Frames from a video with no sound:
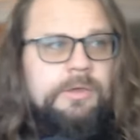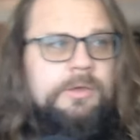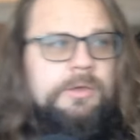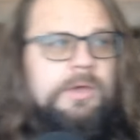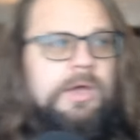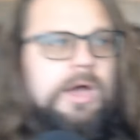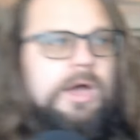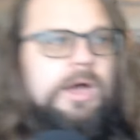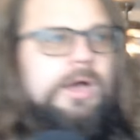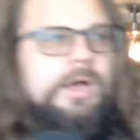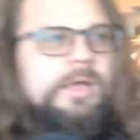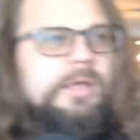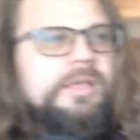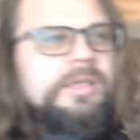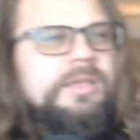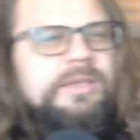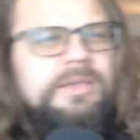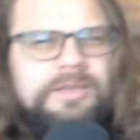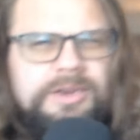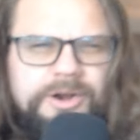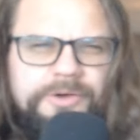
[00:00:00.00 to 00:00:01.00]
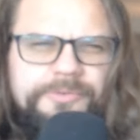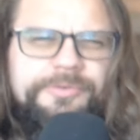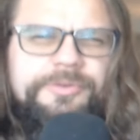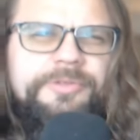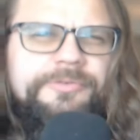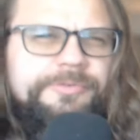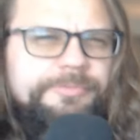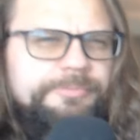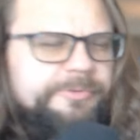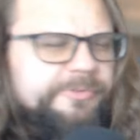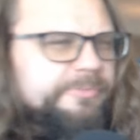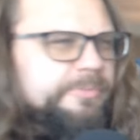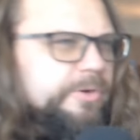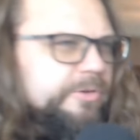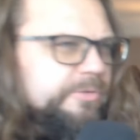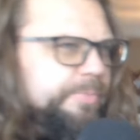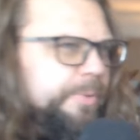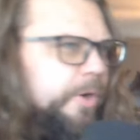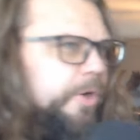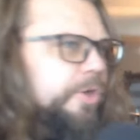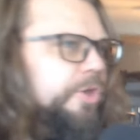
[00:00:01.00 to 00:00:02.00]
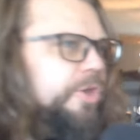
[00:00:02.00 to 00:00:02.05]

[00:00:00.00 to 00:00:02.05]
You know, for the most part,